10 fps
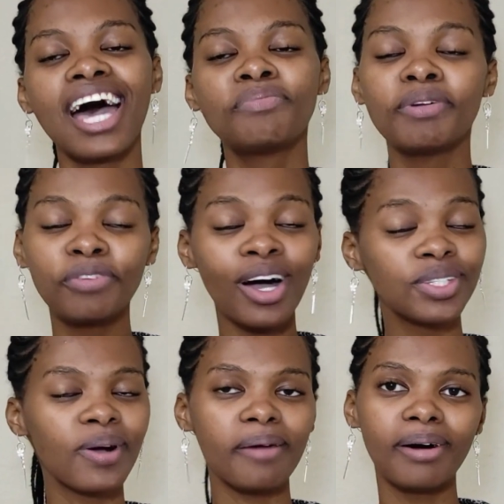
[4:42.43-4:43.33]
And before I
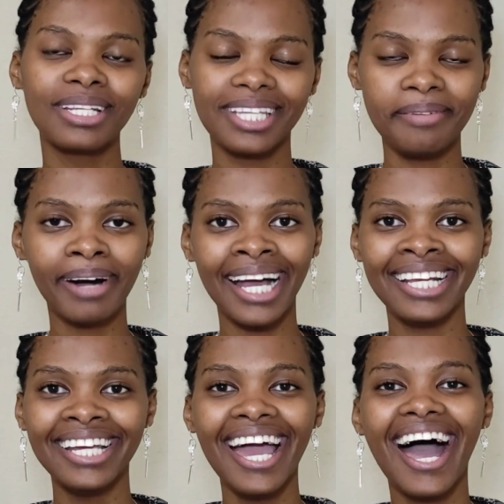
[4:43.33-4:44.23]
talk about
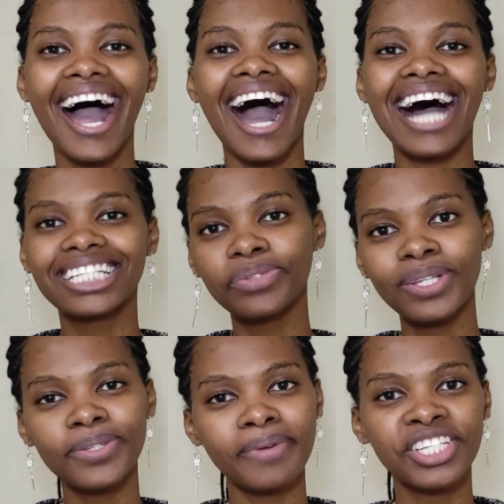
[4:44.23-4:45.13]
imali, I just
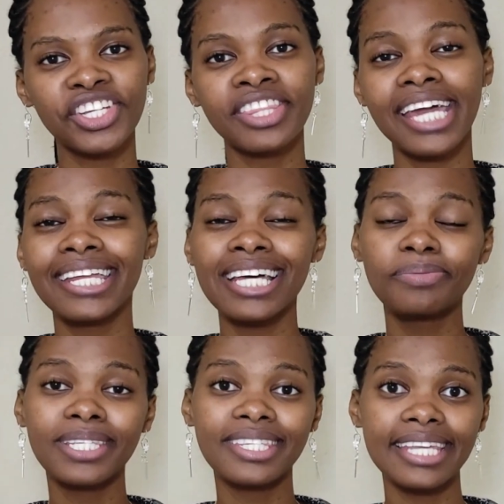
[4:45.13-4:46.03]
want to mention that it
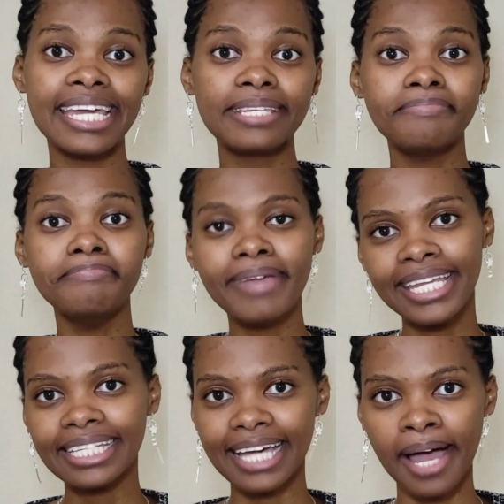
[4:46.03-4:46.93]
has been said
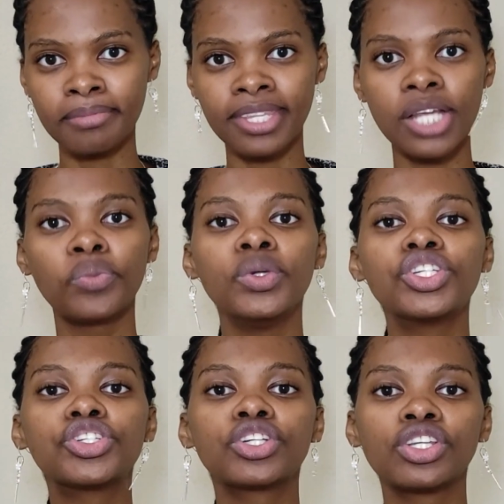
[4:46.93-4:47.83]
many times that
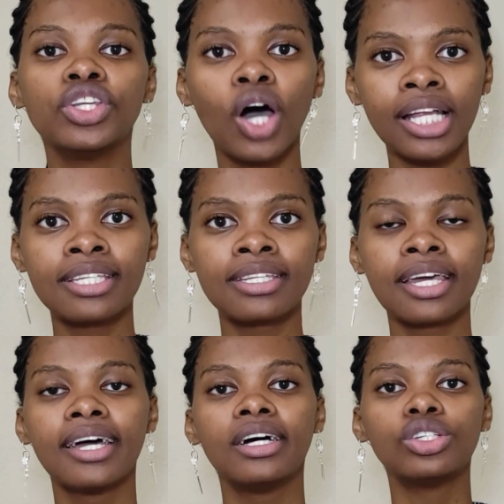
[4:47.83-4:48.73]
we should not
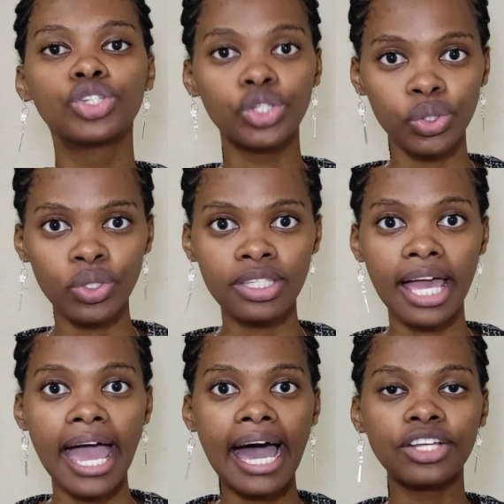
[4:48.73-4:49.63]

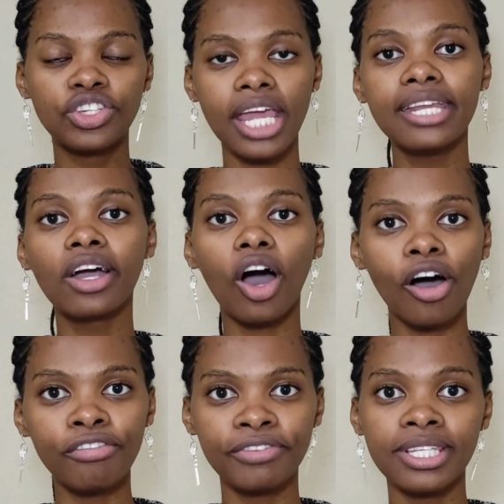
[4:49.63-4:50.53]
choose a training
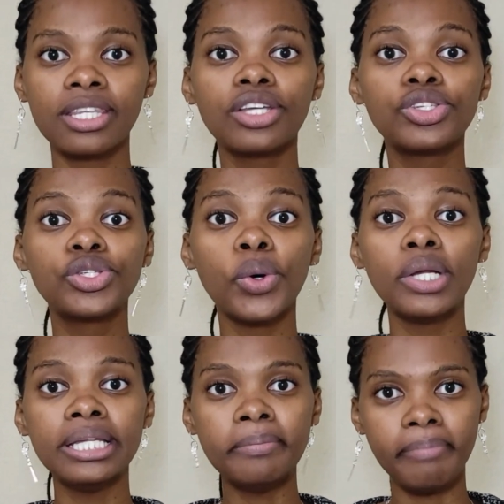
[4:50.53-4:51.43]
office
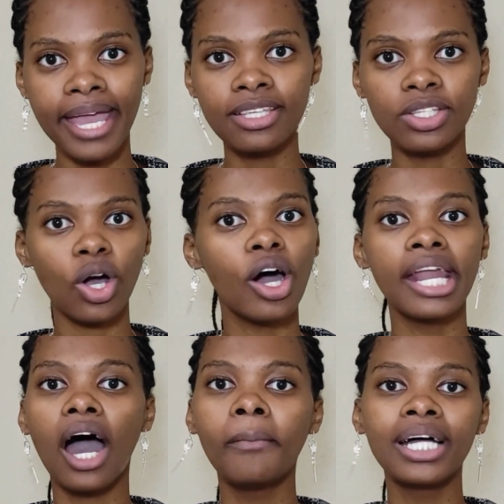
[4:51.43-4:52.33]
solely based
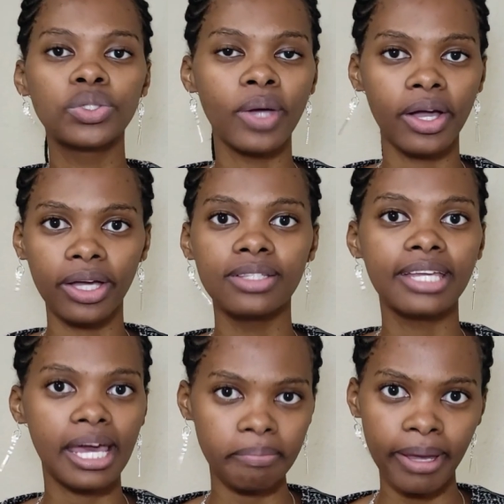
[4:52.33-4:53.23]
on how much we are going
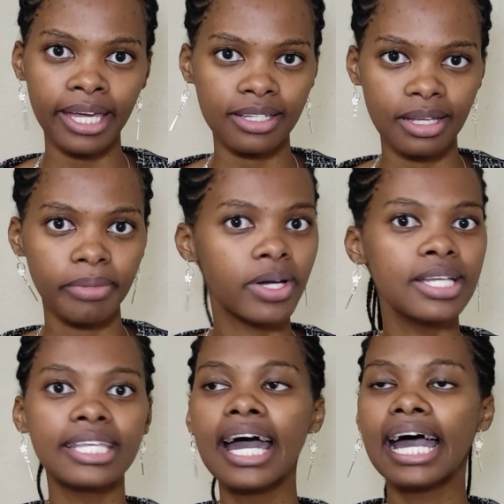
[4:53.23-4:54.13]
to get paid,
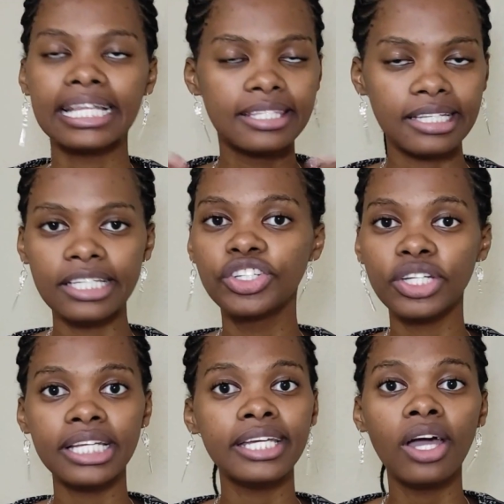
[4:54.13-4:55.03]
because it's
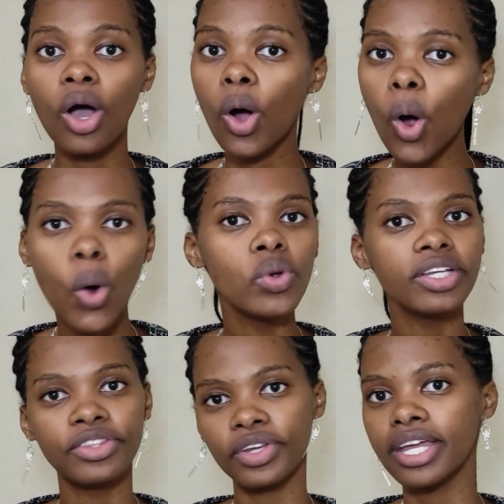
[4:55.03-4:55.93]
literally
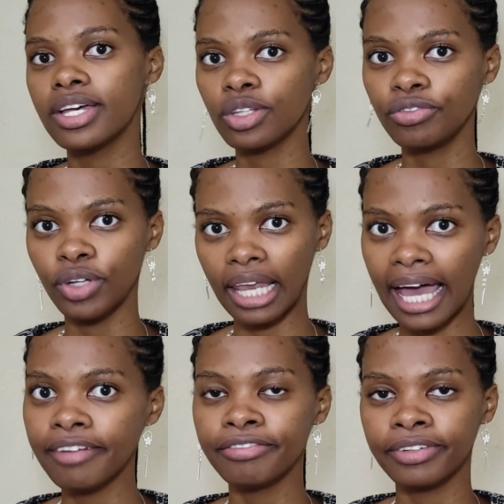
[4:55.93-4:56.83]
only 3 years of your
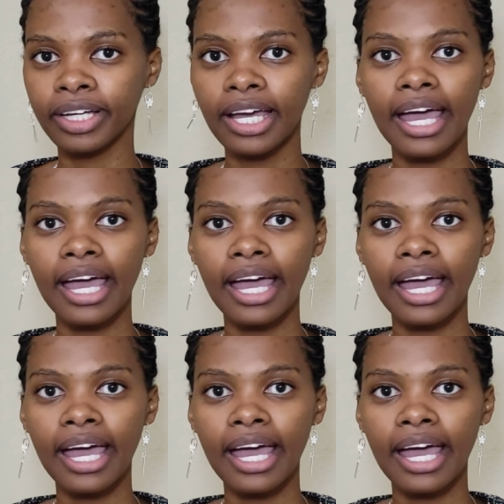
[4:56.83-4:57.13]
life,